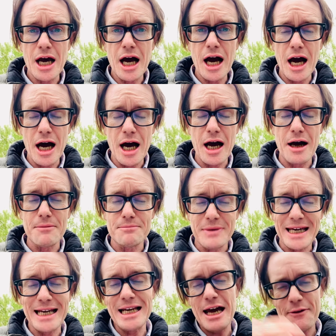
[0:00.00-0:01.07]

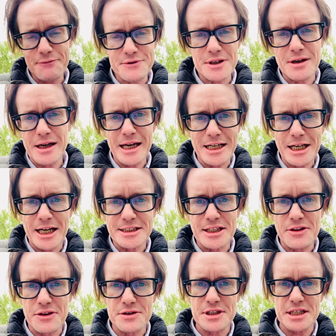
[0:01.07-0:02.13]
He left in
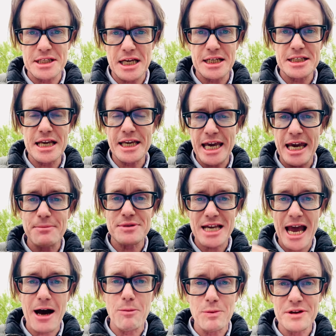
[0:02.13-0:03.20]
1936. He came to
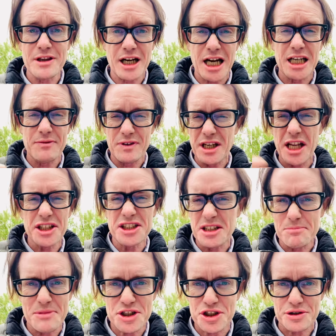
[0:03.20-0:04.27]
help with the kind of
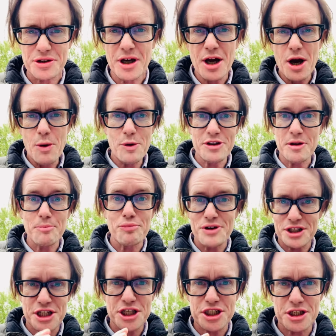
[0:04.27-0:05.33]
London mission, with the
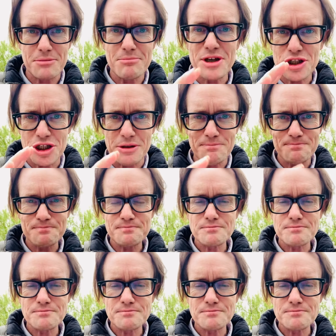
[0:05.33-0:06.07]
British mission.